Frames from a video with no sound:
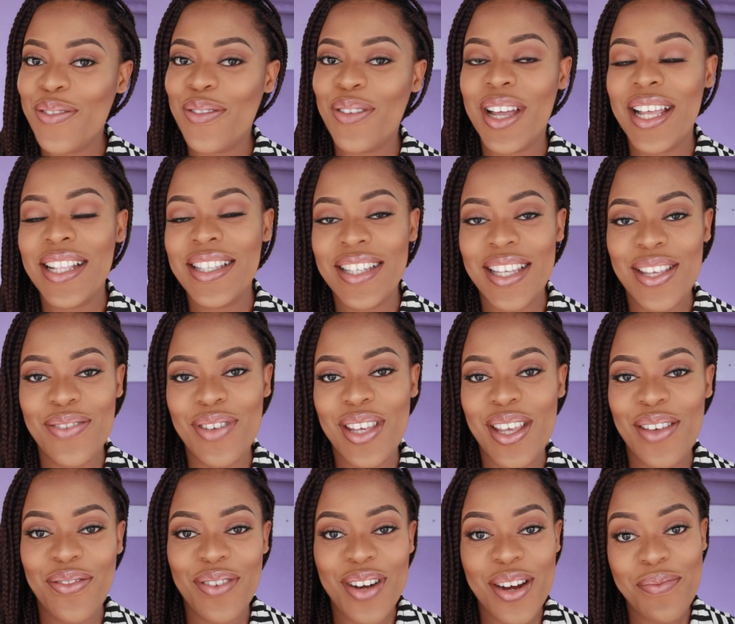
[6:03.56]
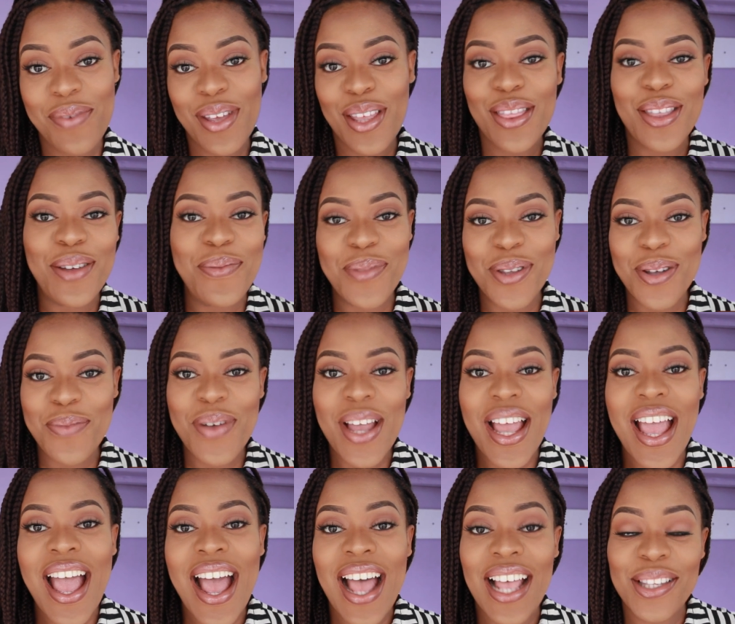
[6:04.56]
don't forget to give it a very big thumbs up
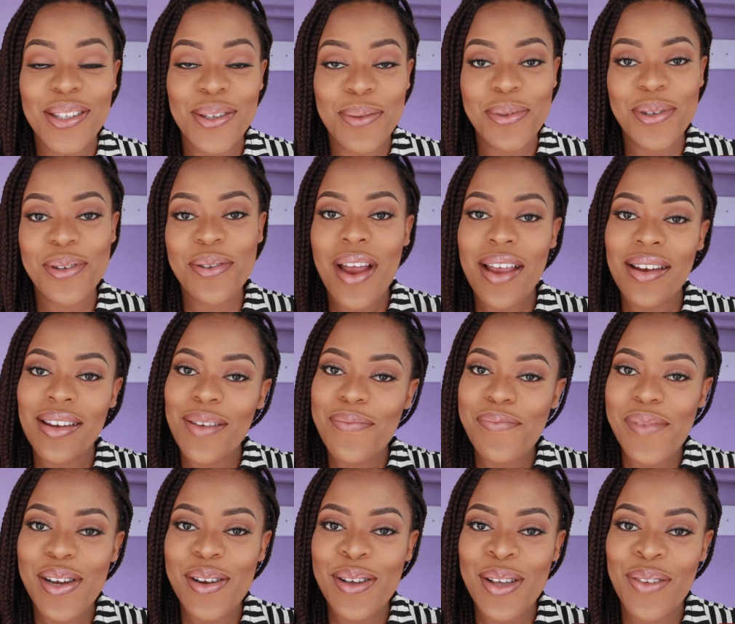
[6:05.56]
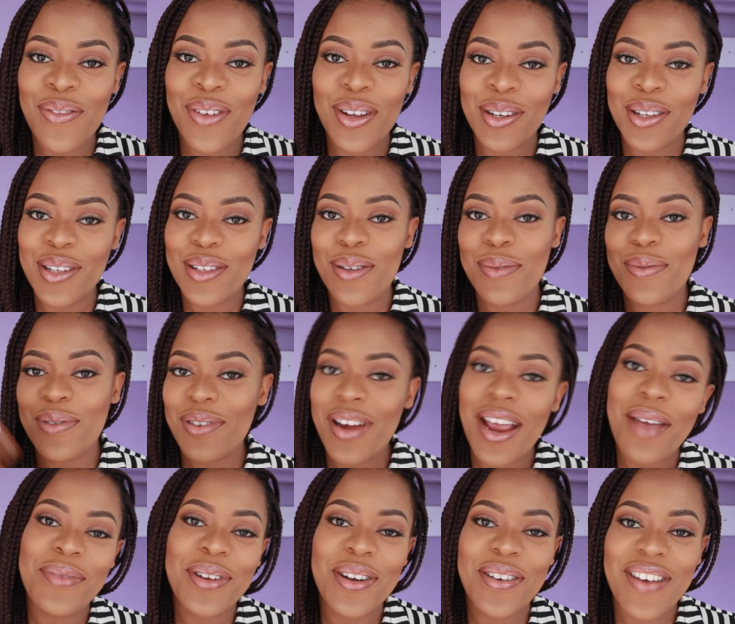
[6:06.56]
and subscribe down below if you're not
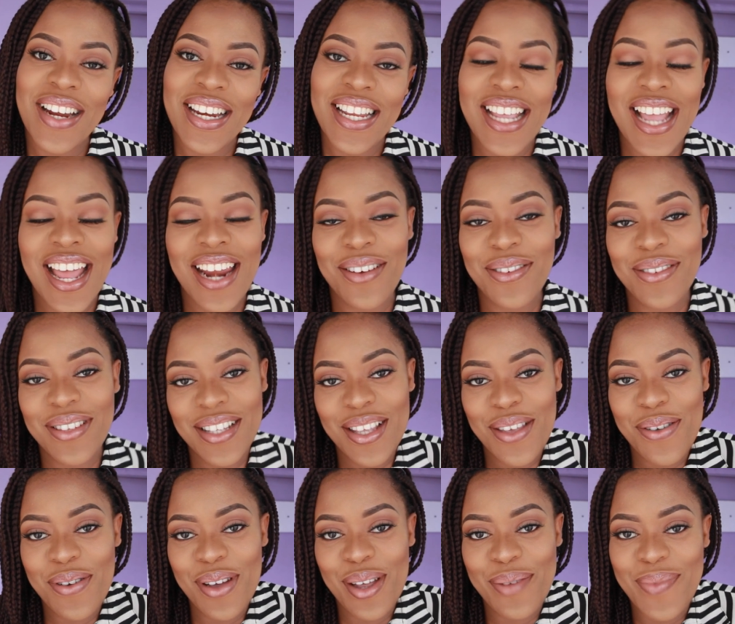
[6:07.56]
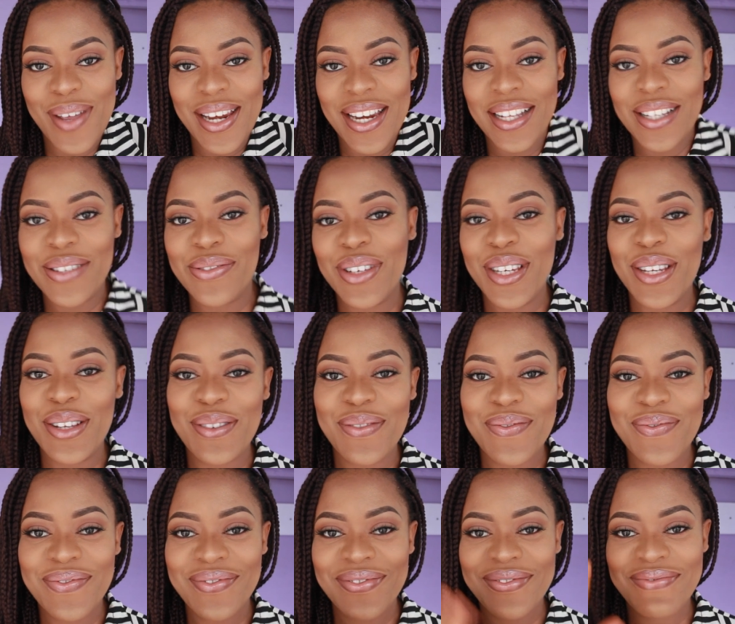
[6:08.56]
subscribed already. And I'll see you in my next video.
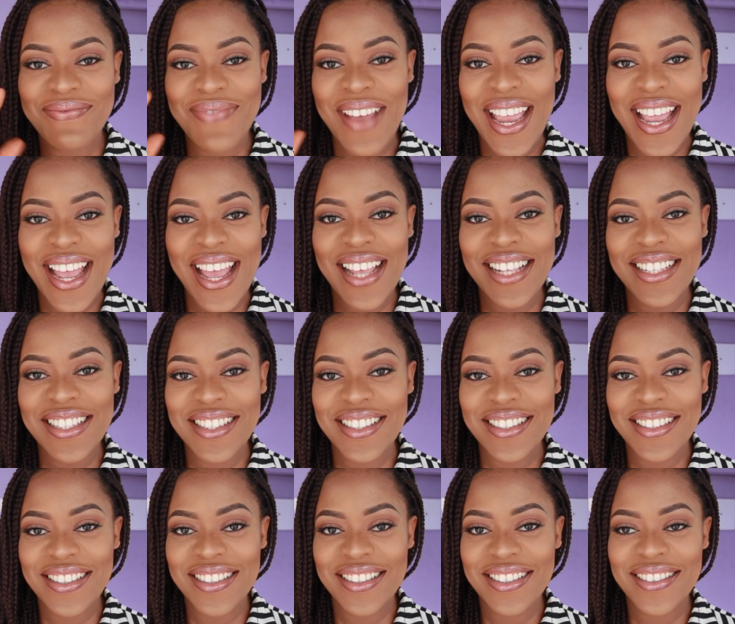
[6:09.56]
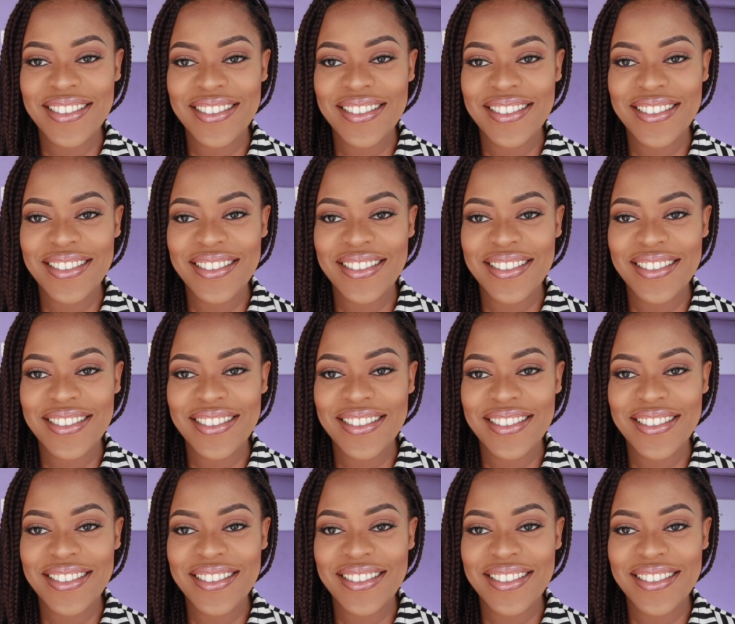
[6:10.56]
Bye guys!